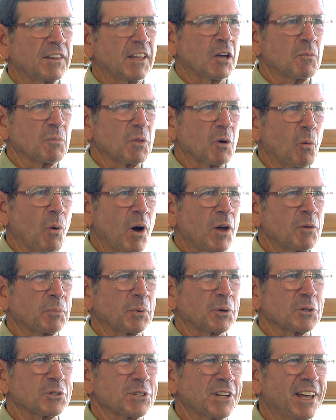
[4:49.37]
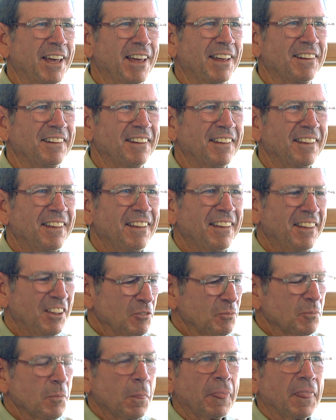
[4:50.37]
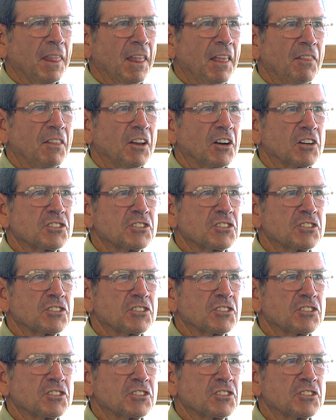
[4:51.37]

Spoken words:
them the 1% that